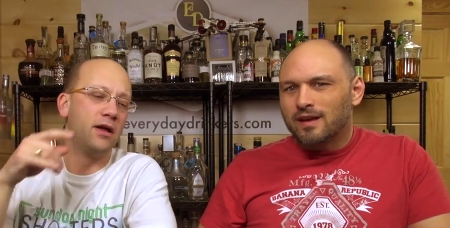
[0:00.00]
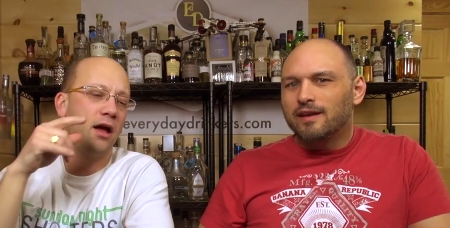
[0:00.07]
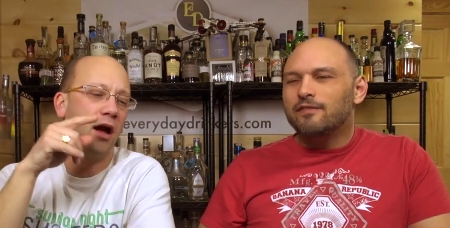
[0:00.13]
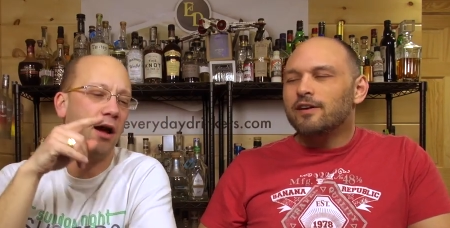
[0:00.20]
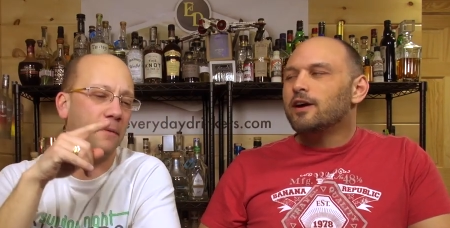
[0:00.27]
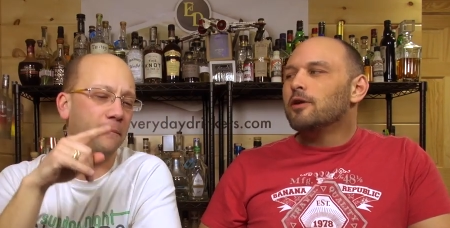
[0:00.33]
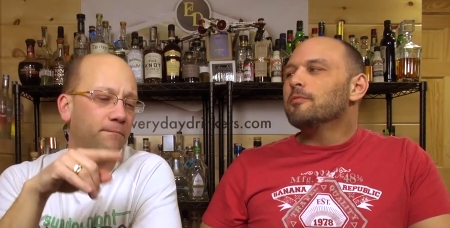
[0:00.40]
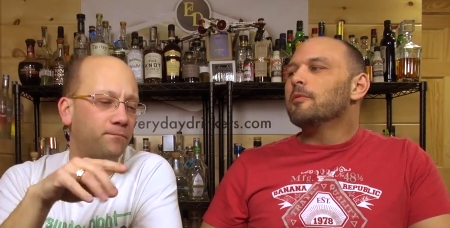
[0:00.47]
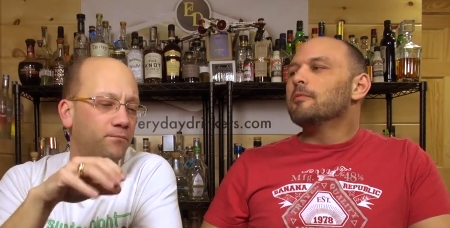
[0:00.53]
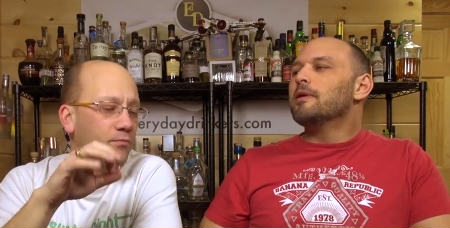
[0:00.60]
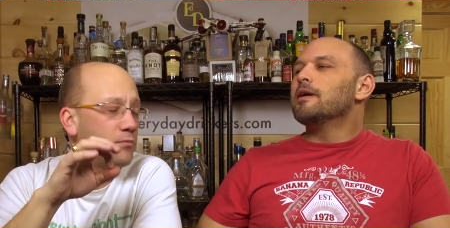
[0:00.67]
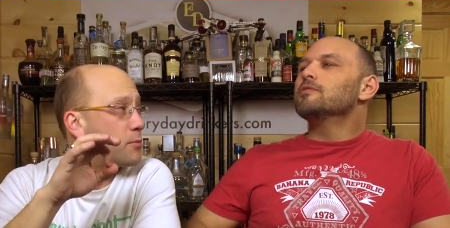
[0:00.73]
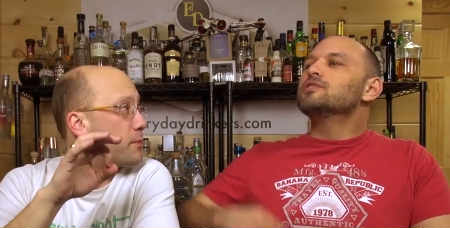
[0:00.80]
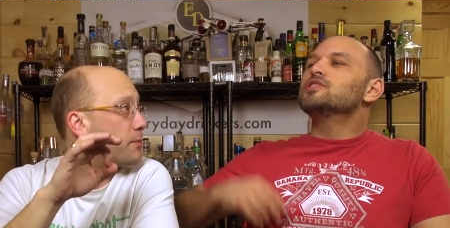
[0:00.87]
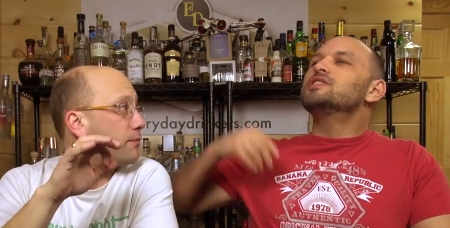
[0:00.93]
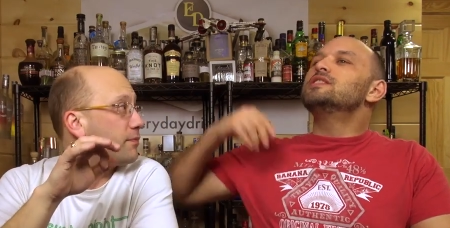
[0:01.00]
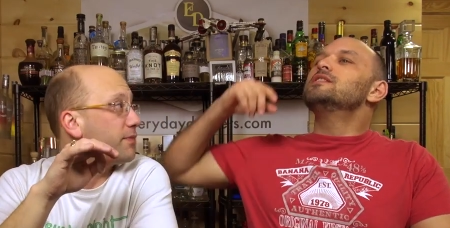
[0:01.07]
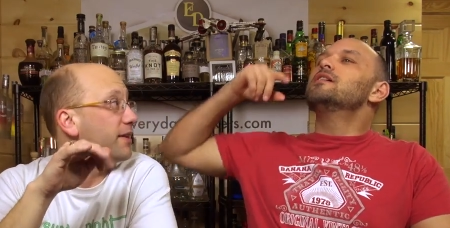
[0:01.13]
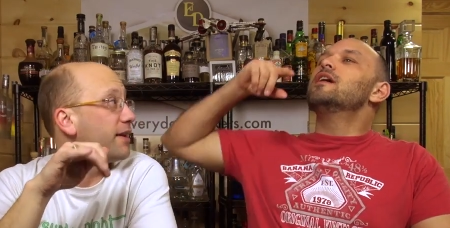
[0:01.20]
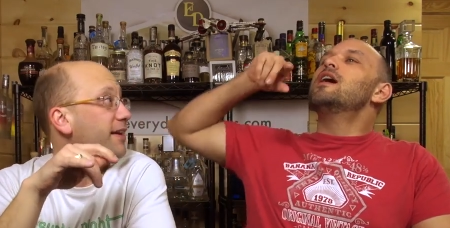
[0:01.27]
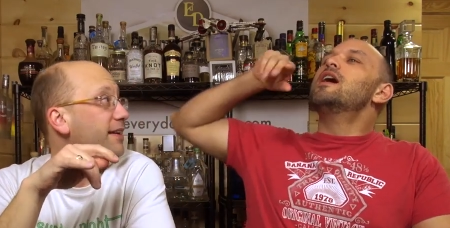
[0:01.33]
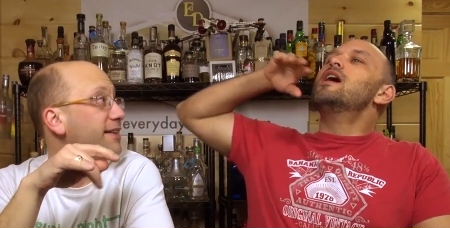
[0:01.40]
Speaker 1: If I open my mouth, you
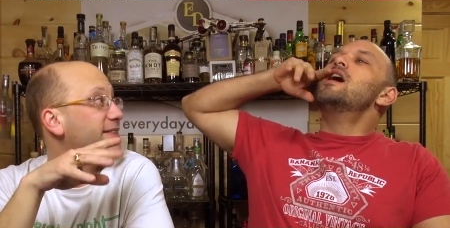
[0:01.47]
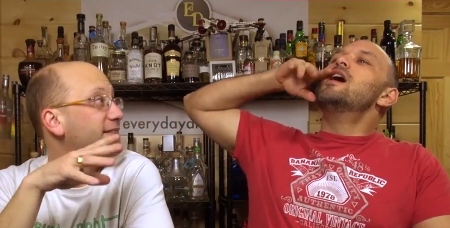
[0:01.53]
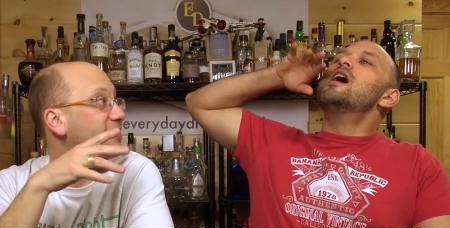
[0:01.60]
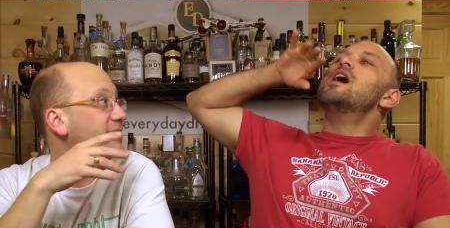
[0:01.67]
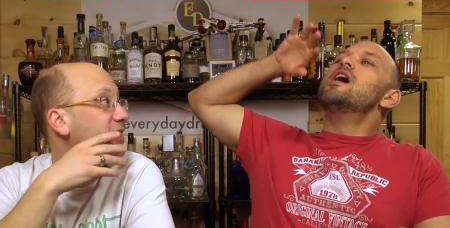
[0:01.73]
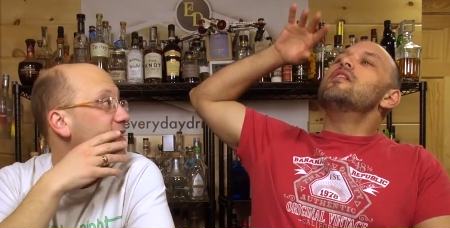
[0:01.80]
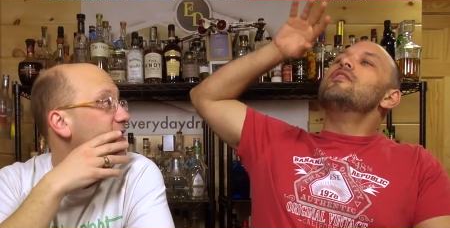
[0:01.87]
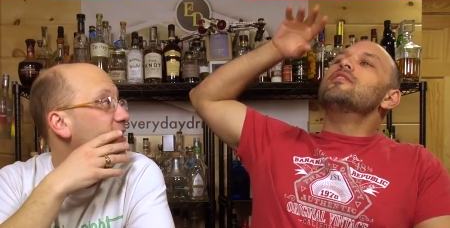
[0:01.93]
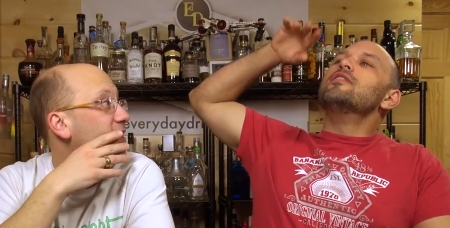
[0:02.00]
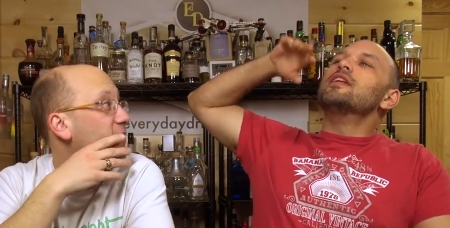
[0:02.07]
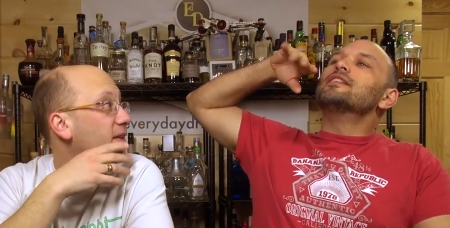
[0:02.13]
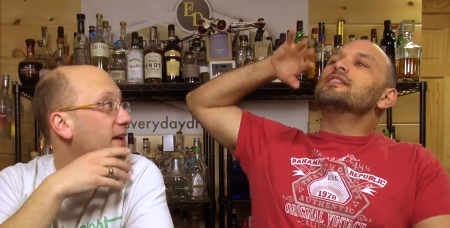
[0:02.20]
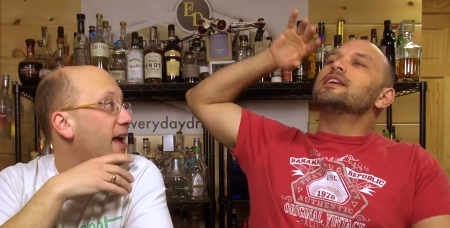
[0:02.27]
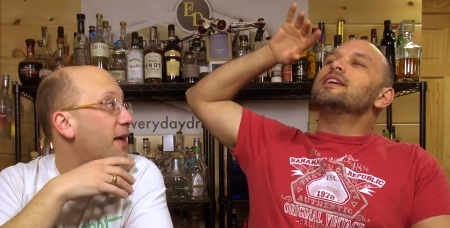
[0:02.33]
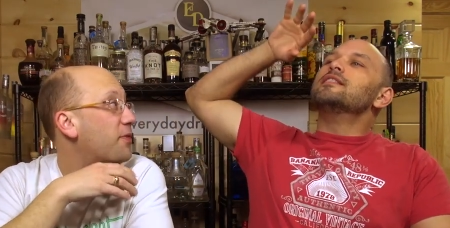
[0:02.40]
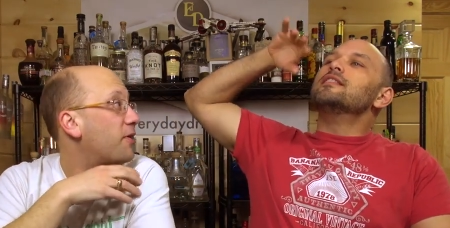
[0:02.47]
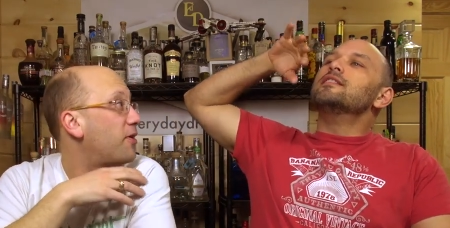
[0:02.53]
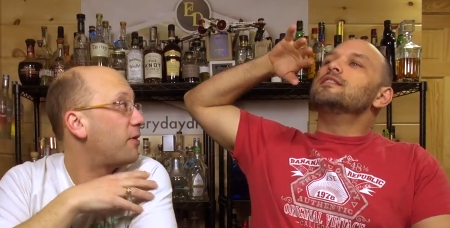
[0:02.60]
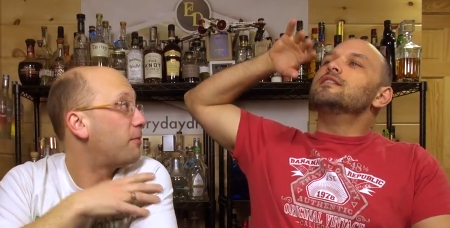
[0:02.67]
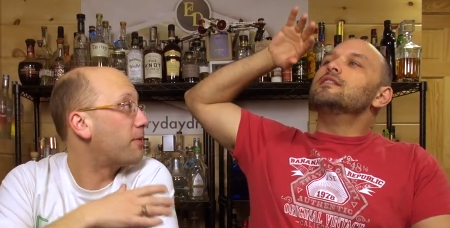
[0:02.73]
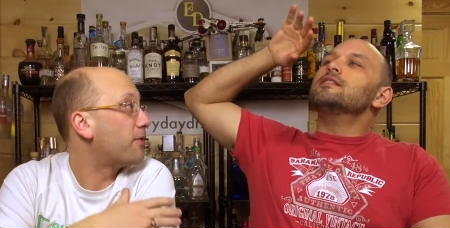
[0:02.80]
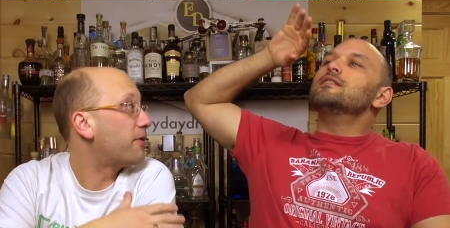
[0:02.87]
see the the, like the, the
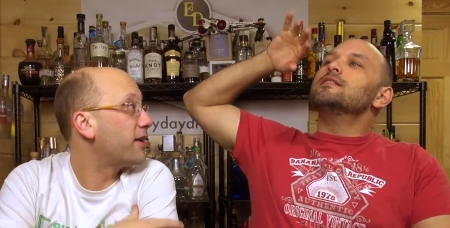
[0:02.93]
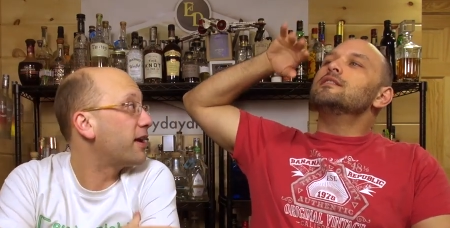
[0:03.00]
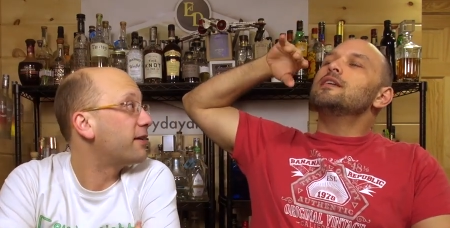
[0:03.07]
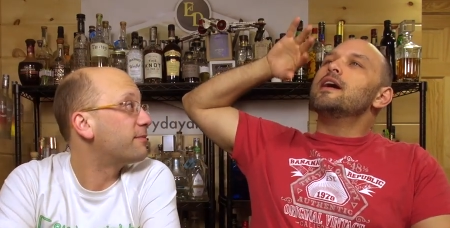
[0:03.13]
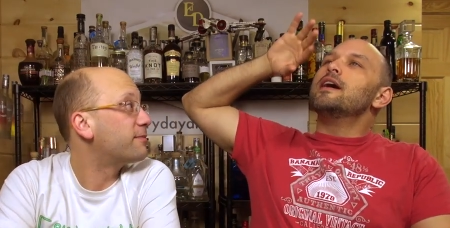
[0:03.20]
ethanol burning.